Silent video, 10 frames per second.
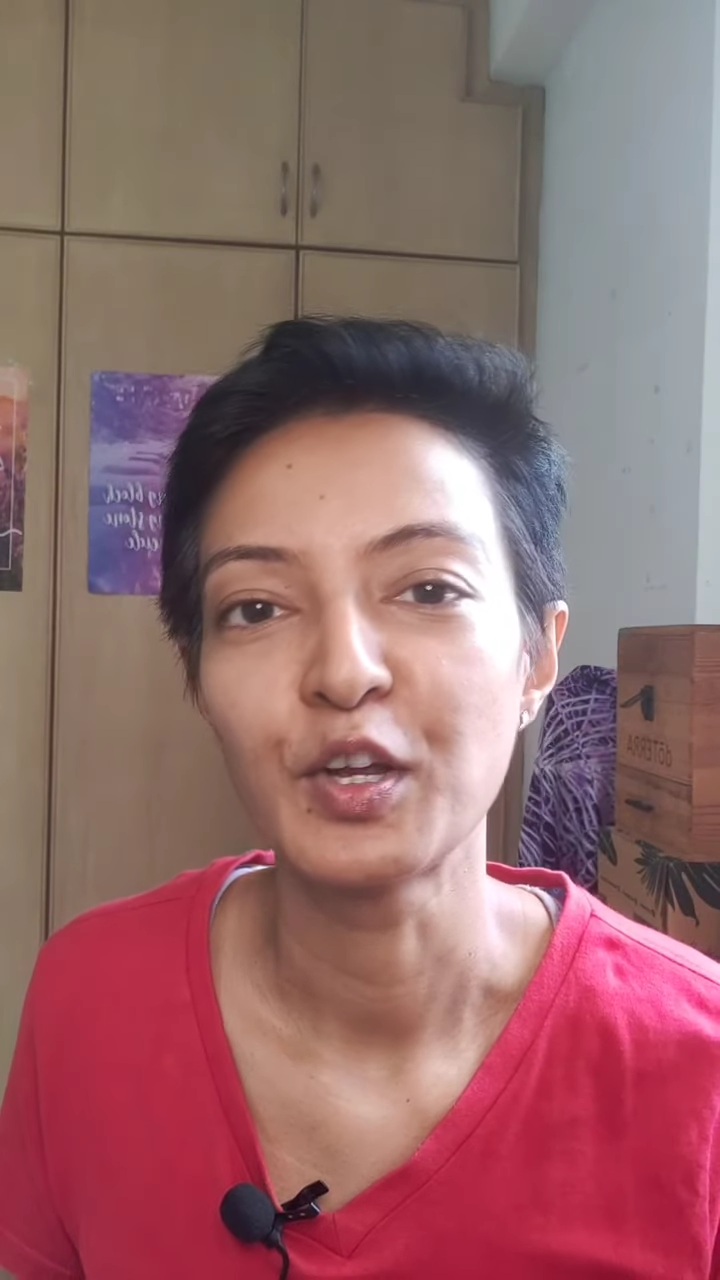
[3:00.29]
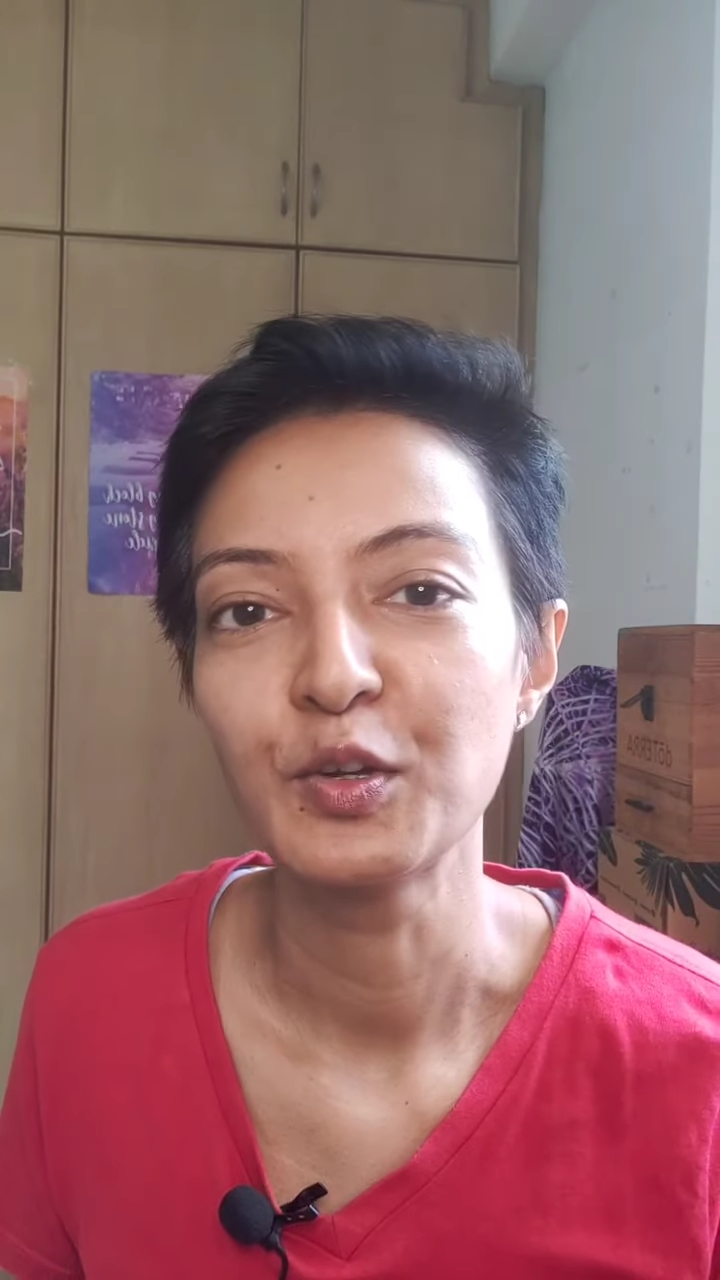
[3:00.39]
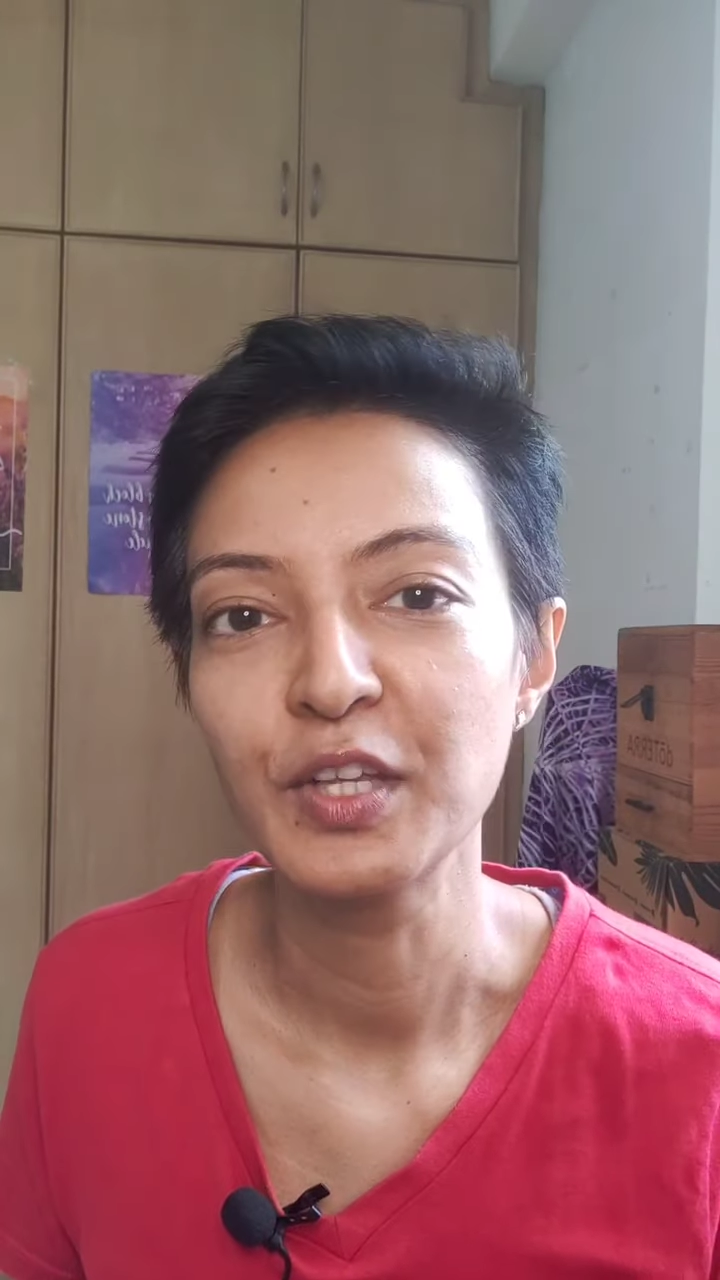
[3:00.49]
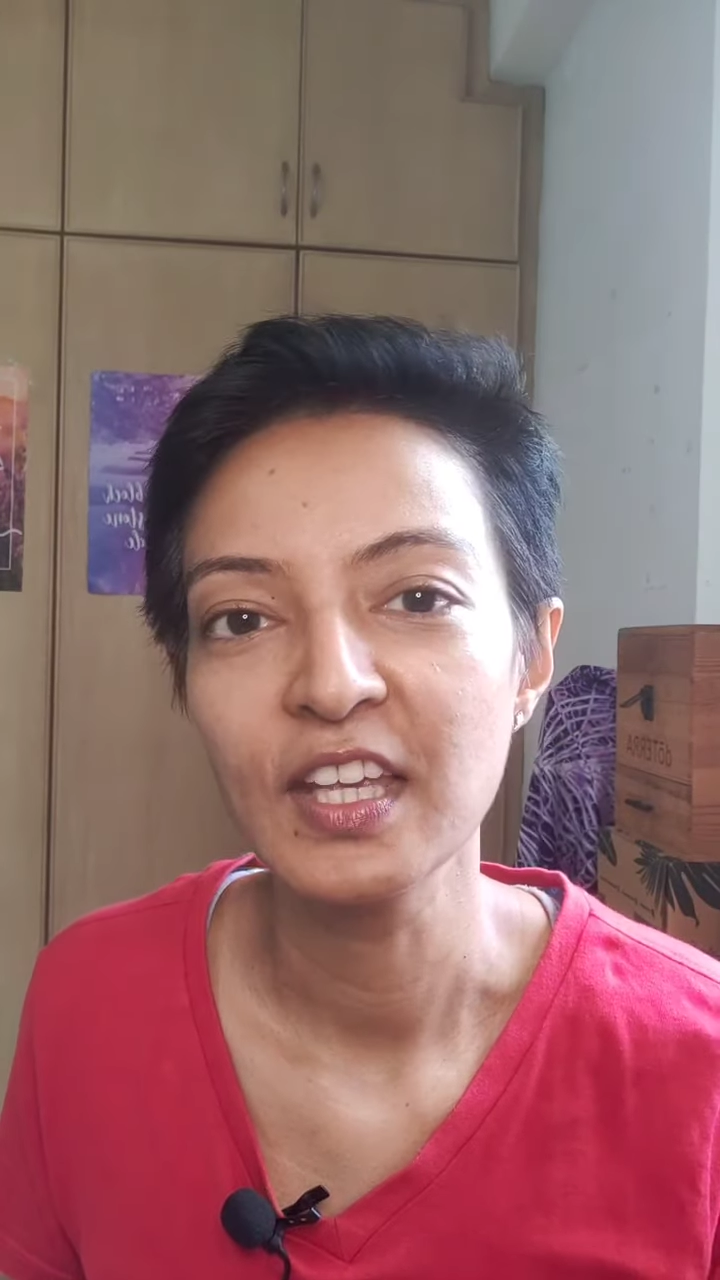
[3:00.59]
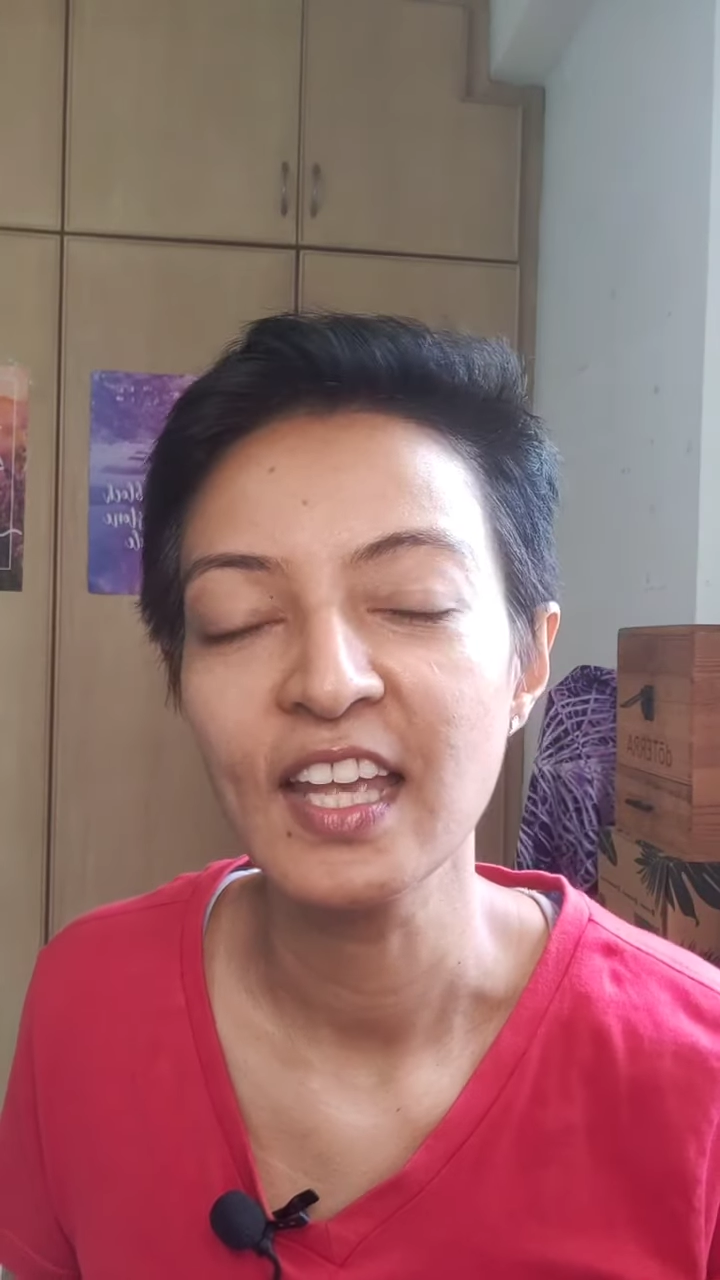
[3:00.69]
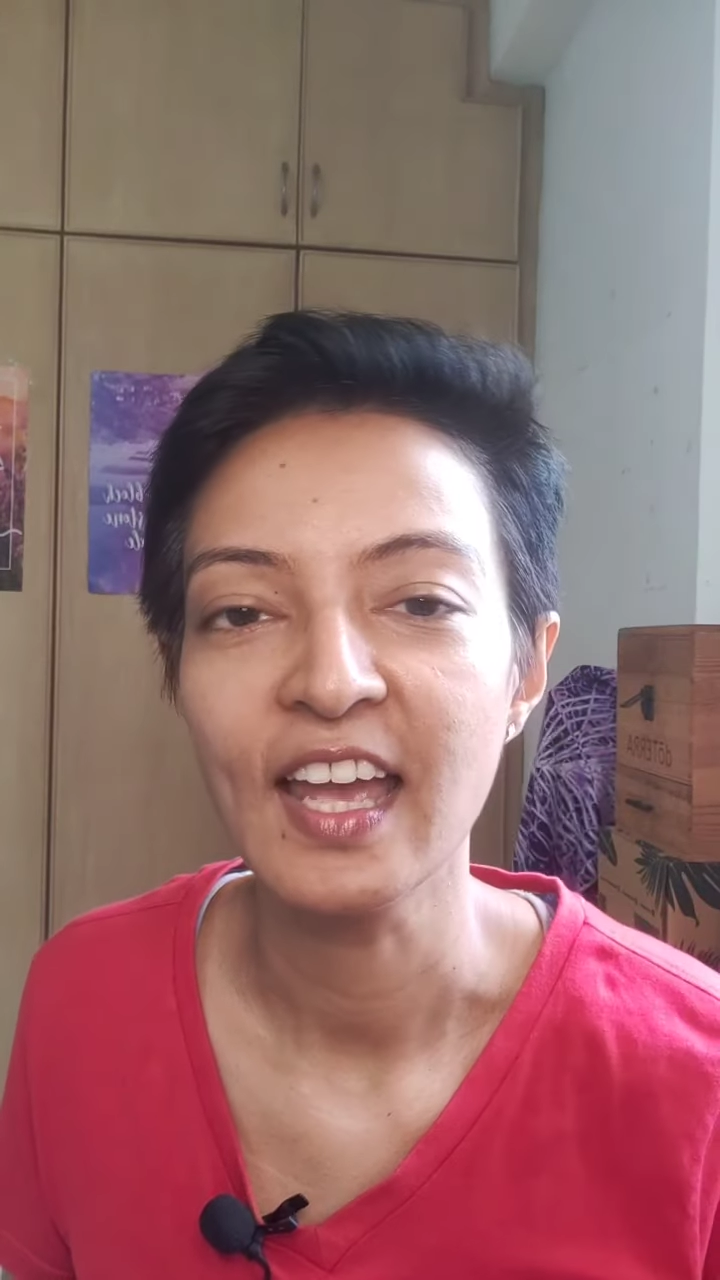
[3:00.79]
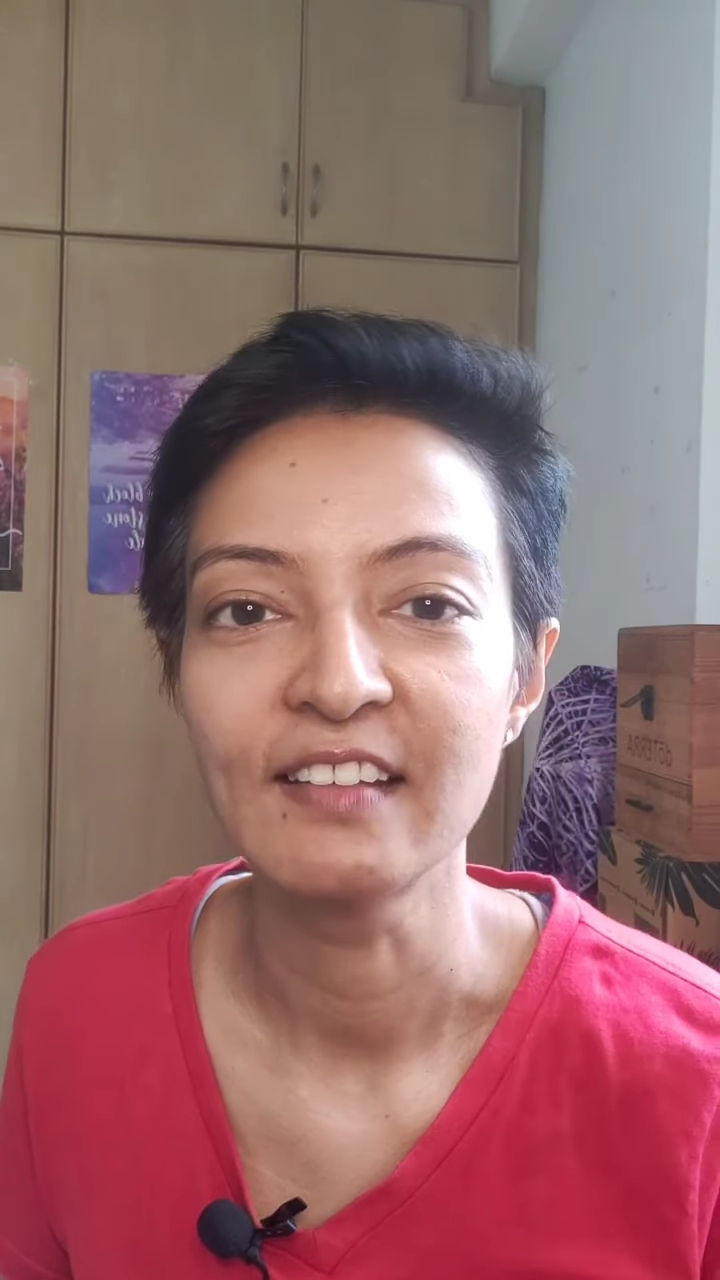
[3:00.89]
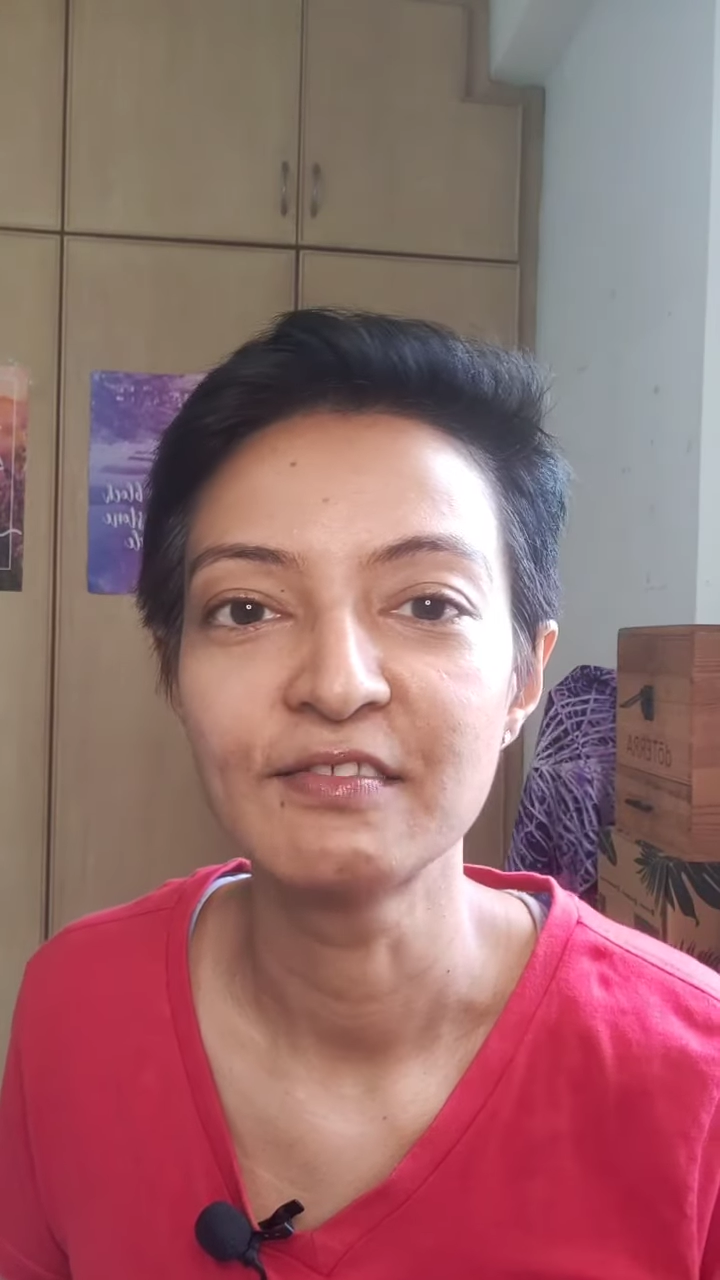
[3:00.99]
looking at